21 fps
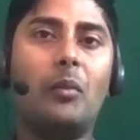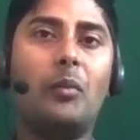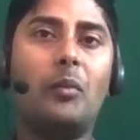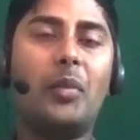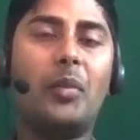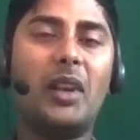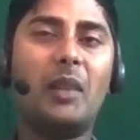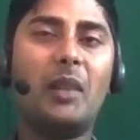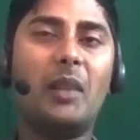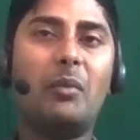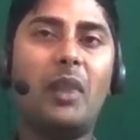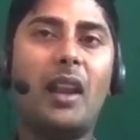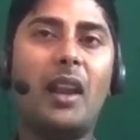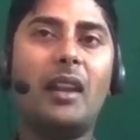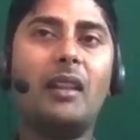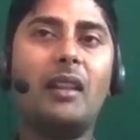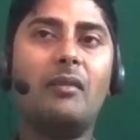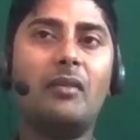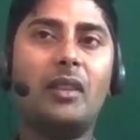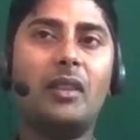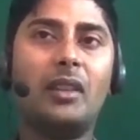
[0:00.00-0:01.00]
pre-plan
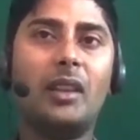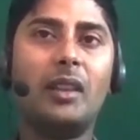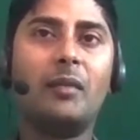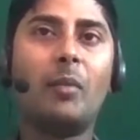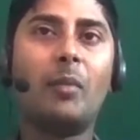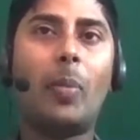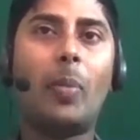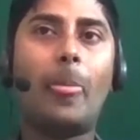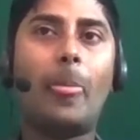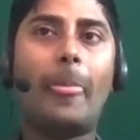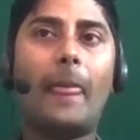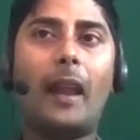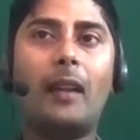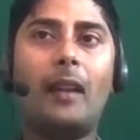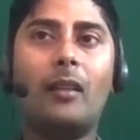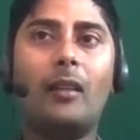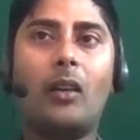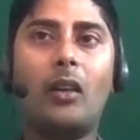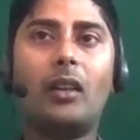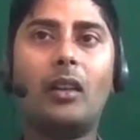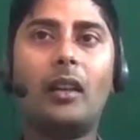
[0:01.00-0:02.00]
everything and
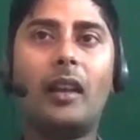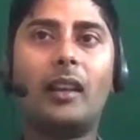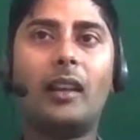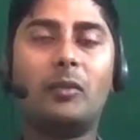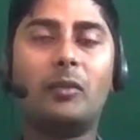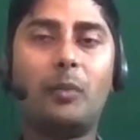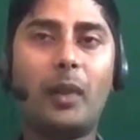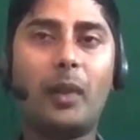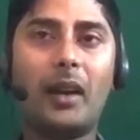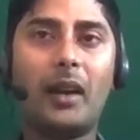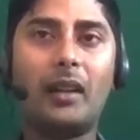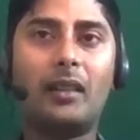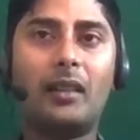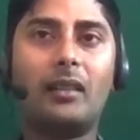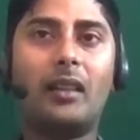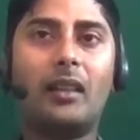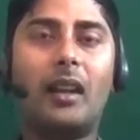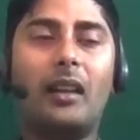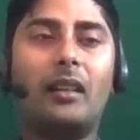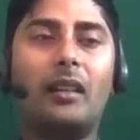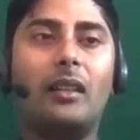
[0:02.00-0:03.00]
not expect
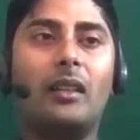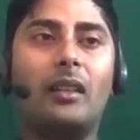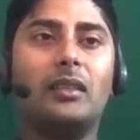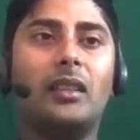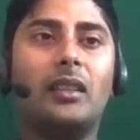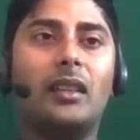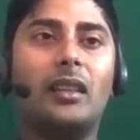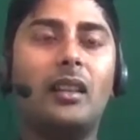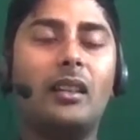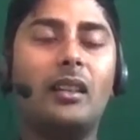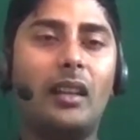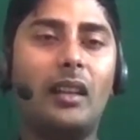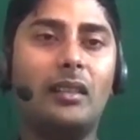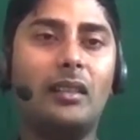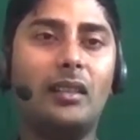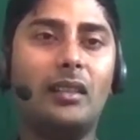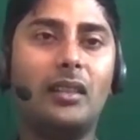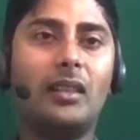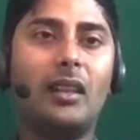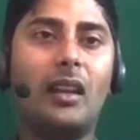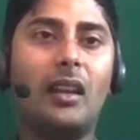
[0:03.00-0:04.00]
that sudden
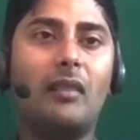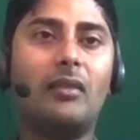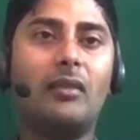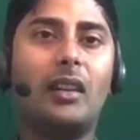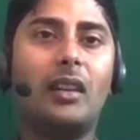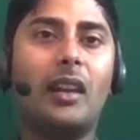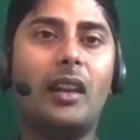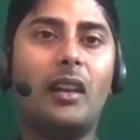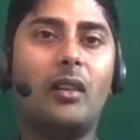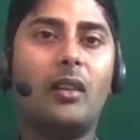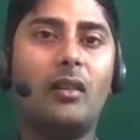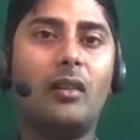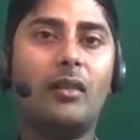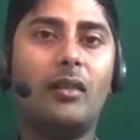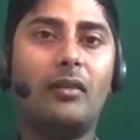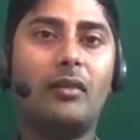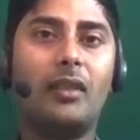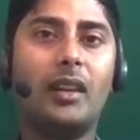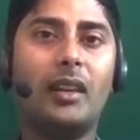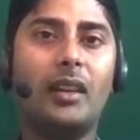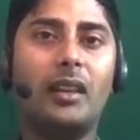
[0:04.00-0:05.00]
transition after 10 or
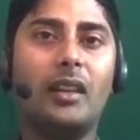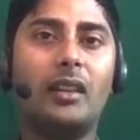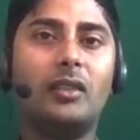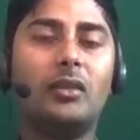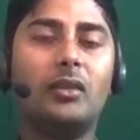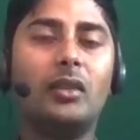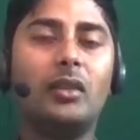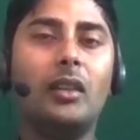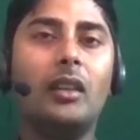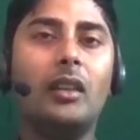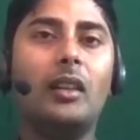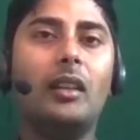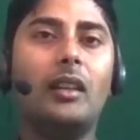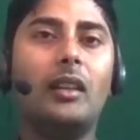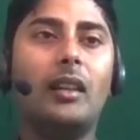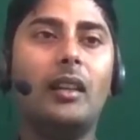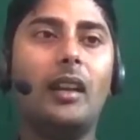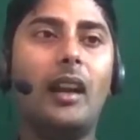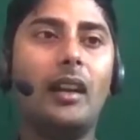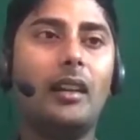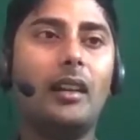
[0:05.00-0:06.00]
15 years,
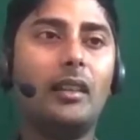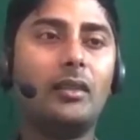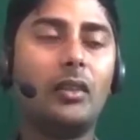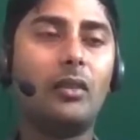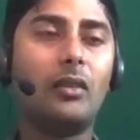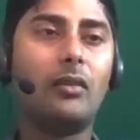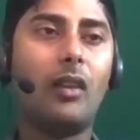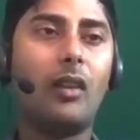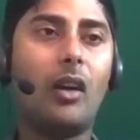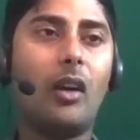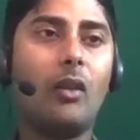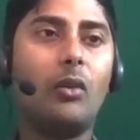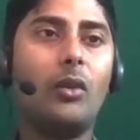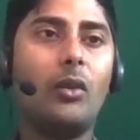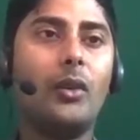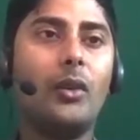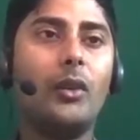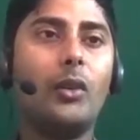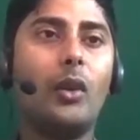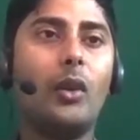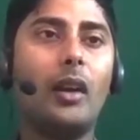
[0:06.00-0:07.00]
regardless of how
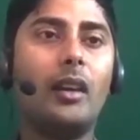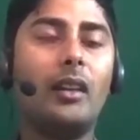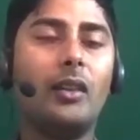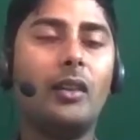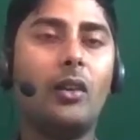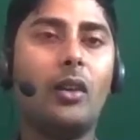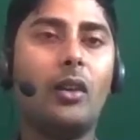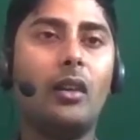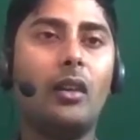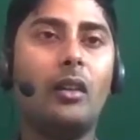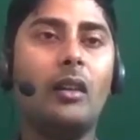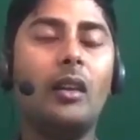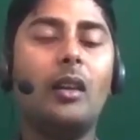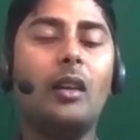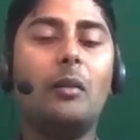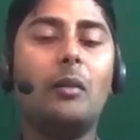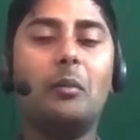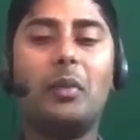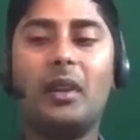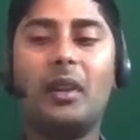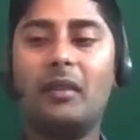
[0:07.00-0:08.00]
good you are in your
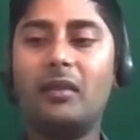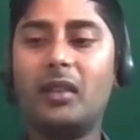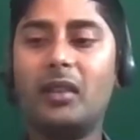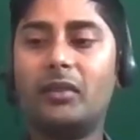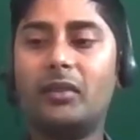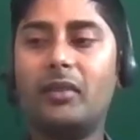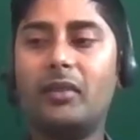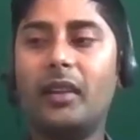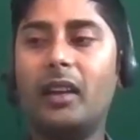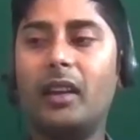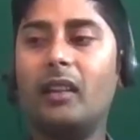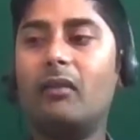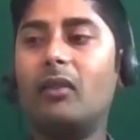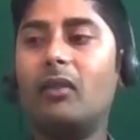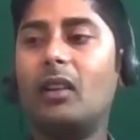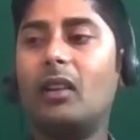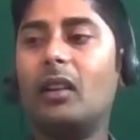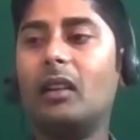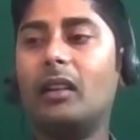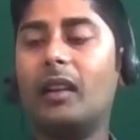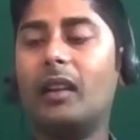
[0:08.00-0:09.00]
previous field,
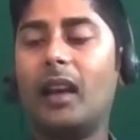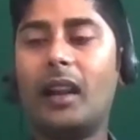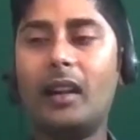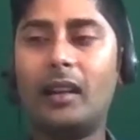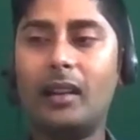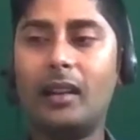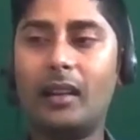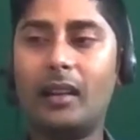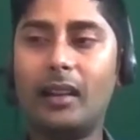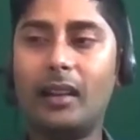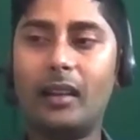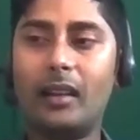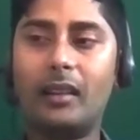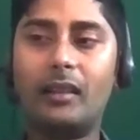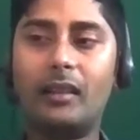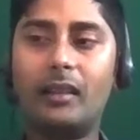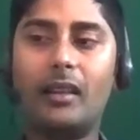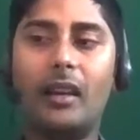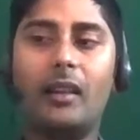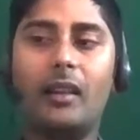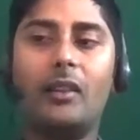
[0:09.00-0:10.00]
will guarantee
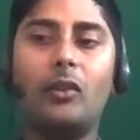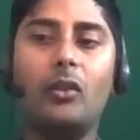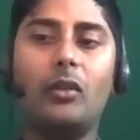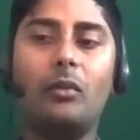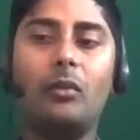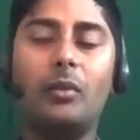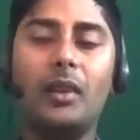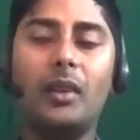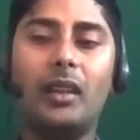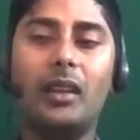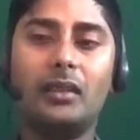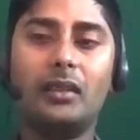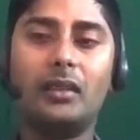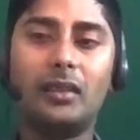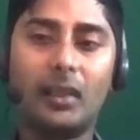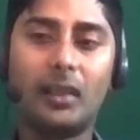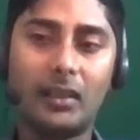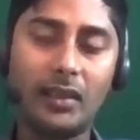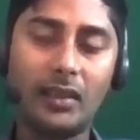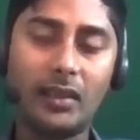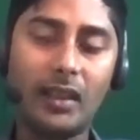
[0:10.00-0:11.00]
that you will be a
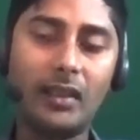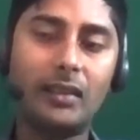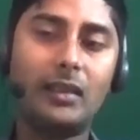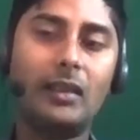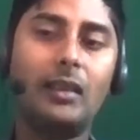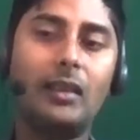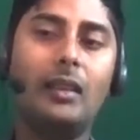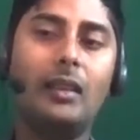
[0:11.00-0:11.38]
success.